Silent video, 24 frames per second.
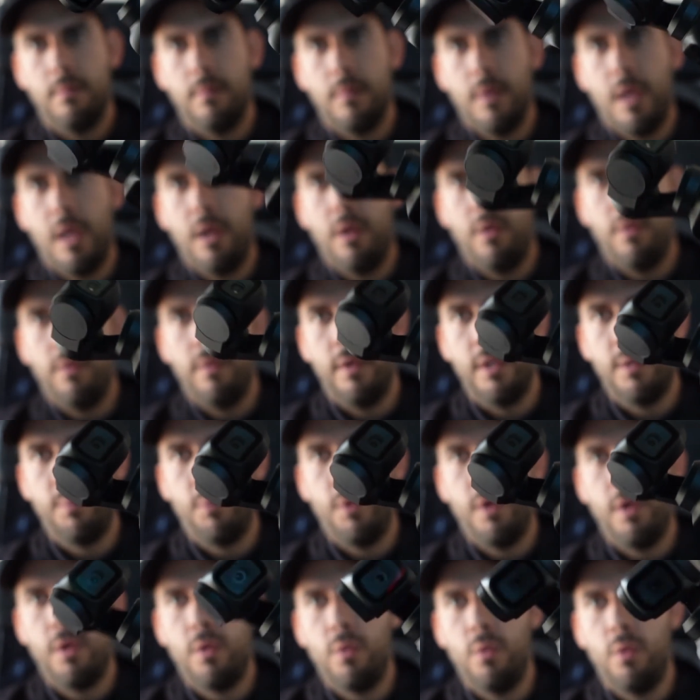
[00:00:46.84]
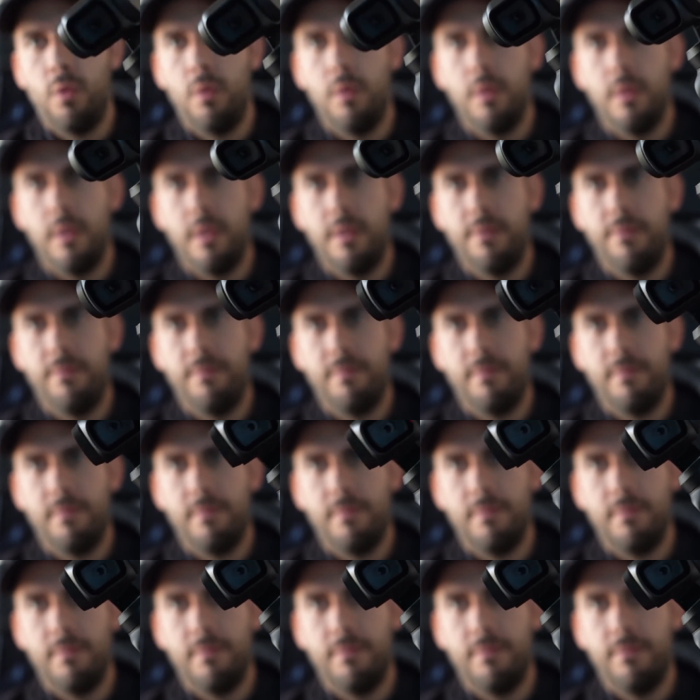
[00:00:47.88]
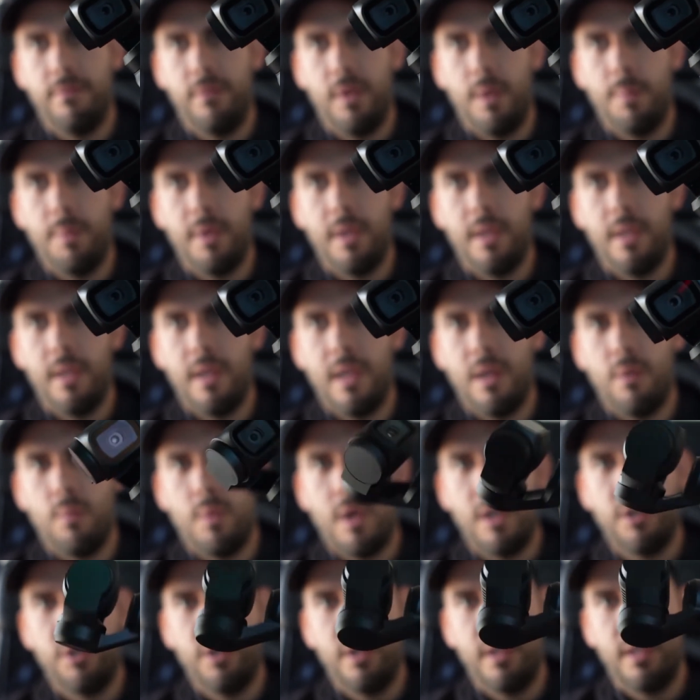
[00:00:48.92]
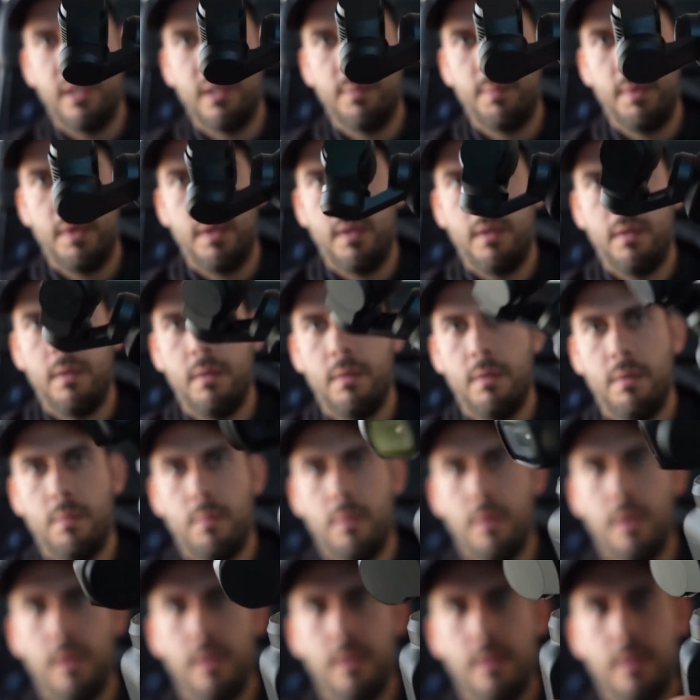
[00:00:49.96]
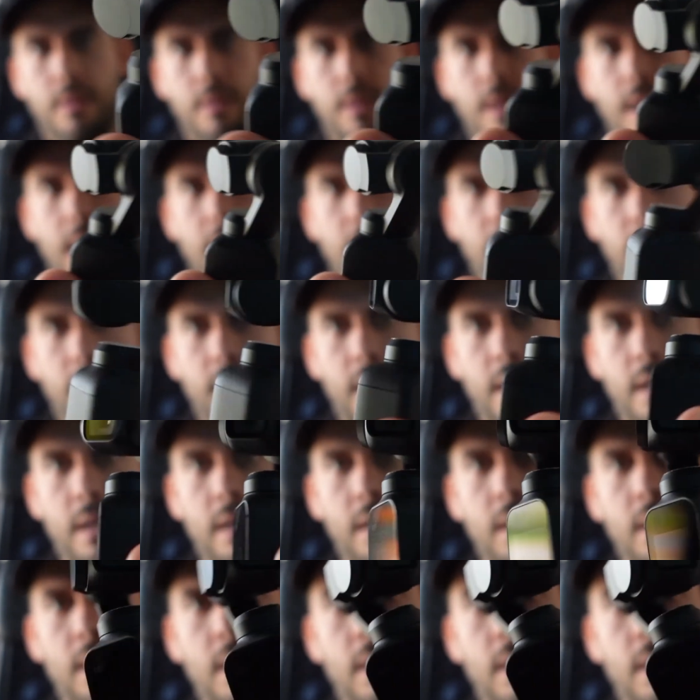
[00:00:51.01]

I know, it's pretty cool. Flipping it and watching it spin when it's not in a